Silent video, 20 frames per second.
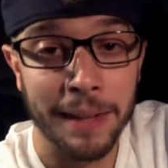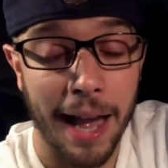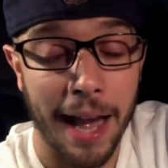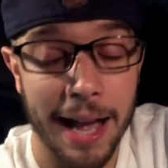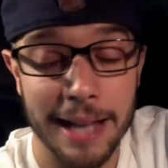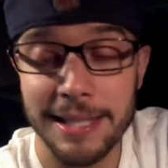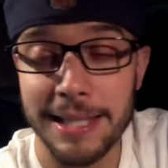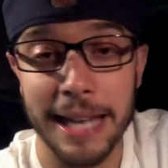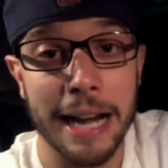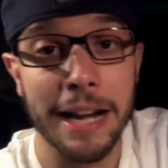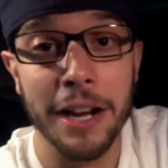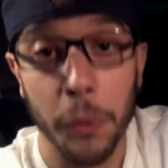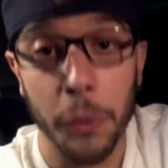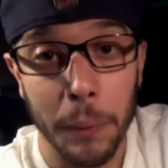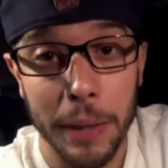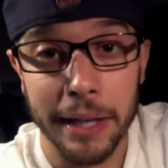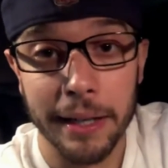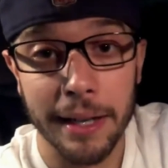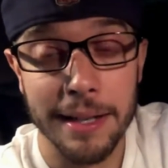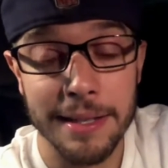Uh, that's the end of
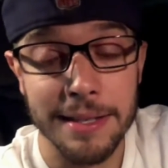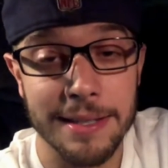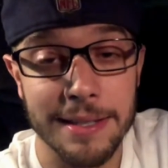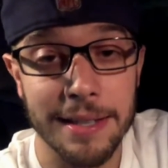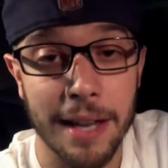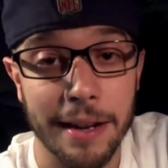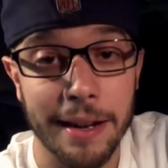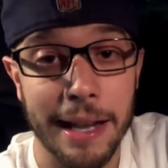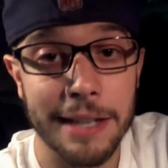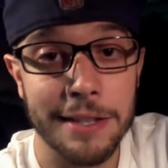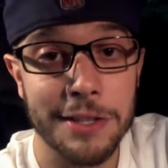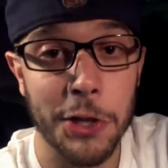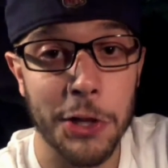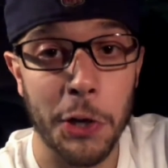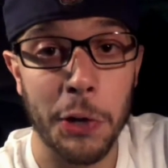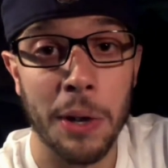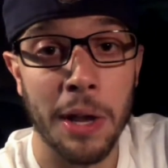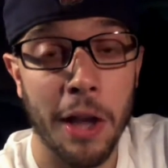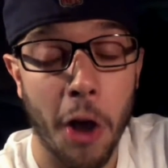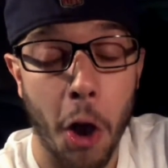the weekend. It's a Sunday,
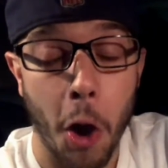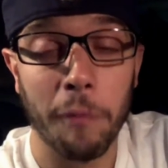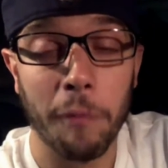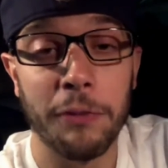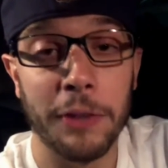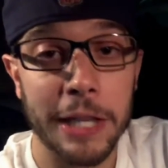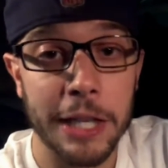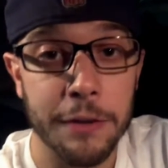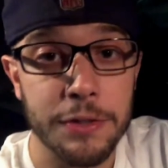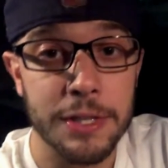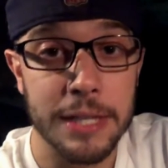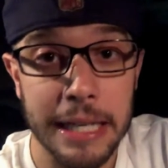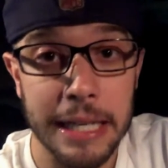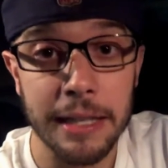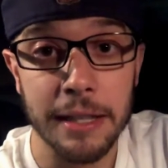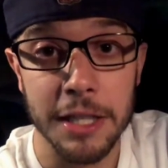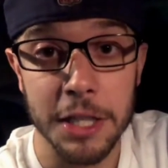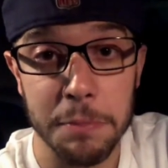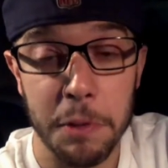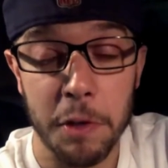so hopefully you've
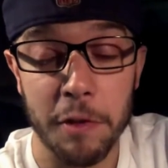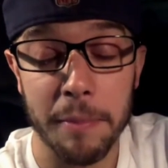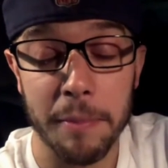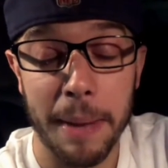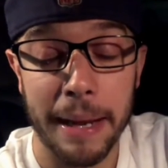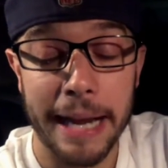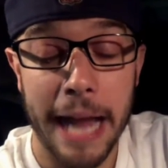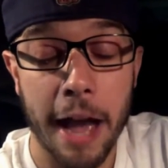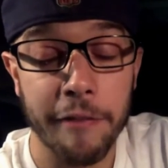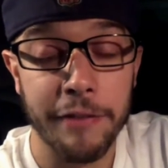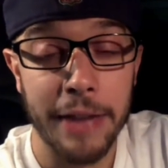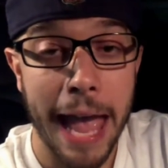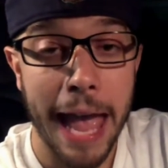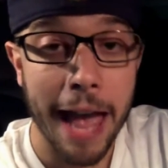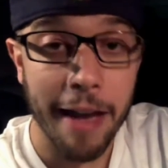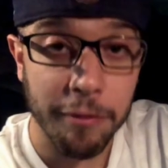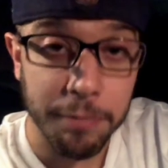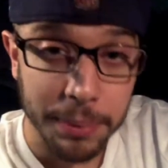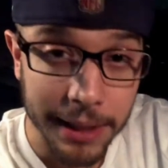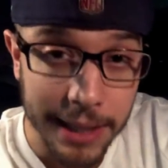seen this movie by now. If you
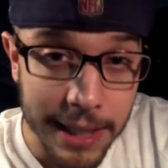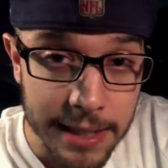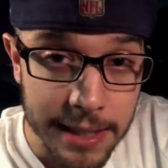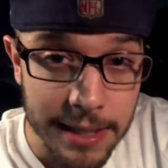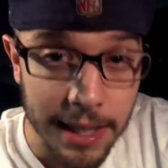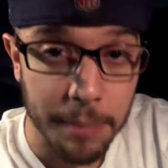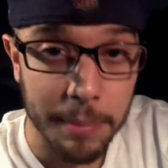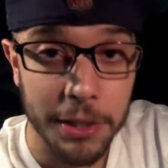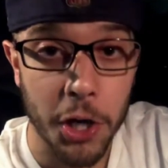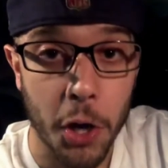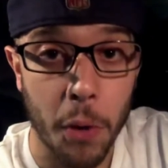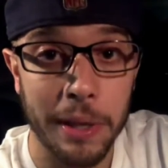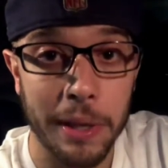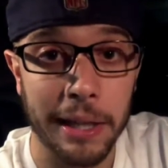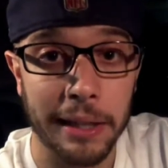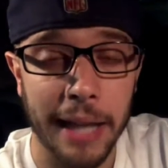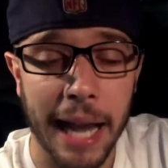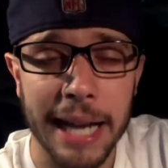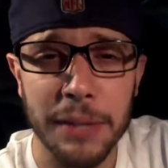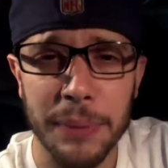have, please let me know
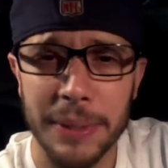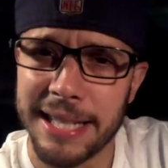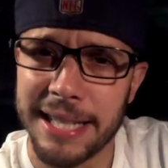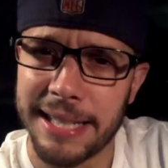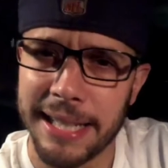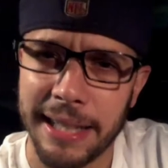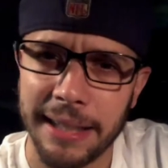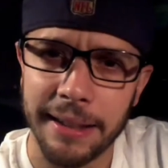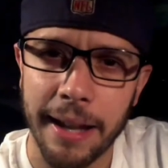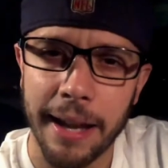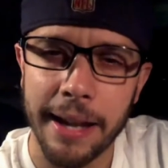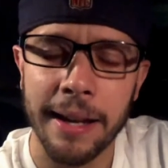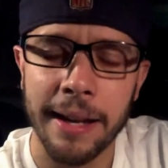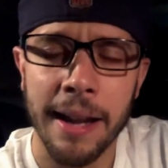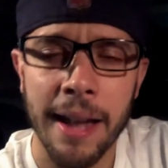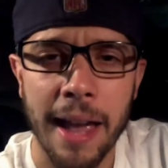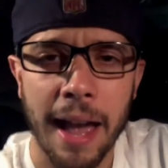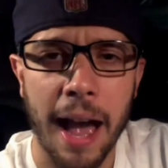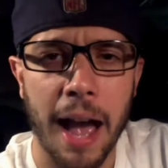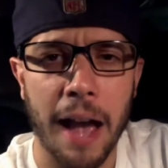what you liked, what you didn't
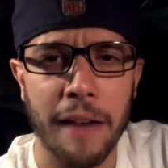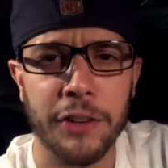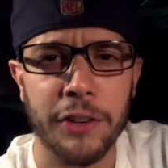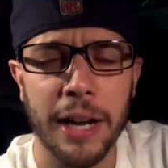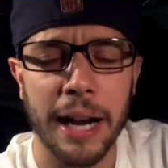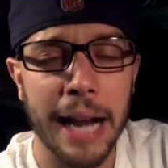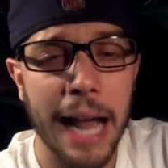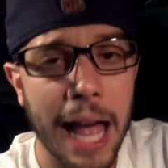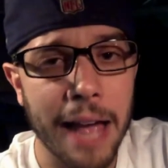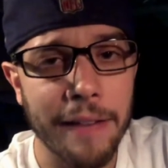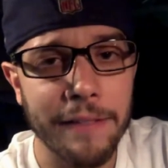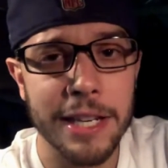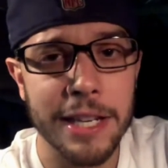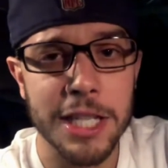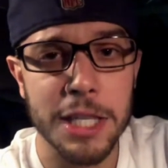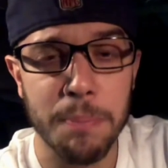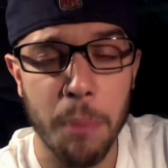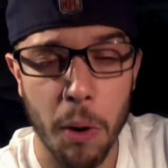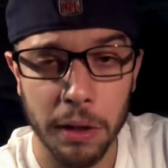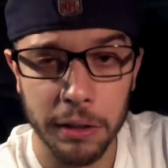like. Uh, if you're going to have
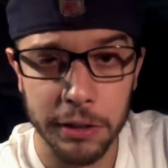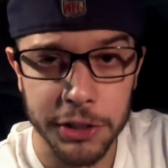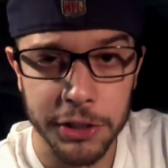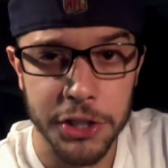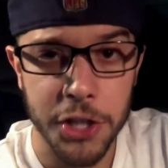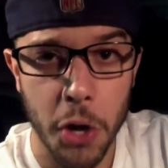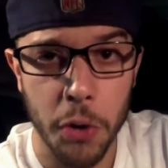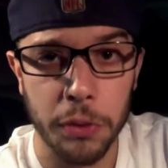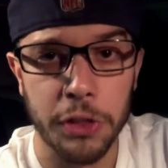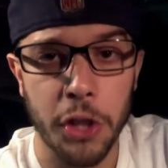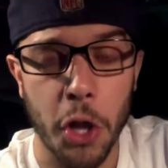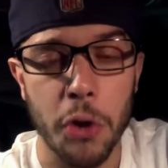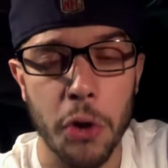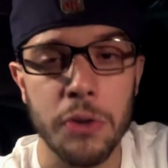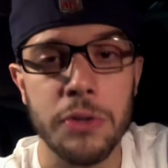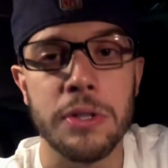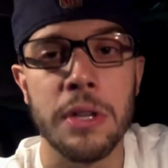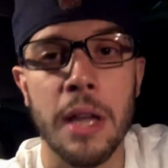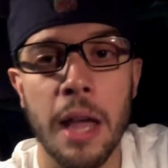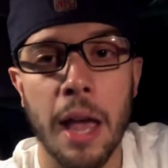any spoilers, note
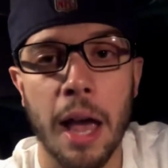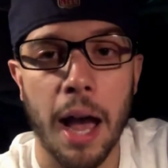those.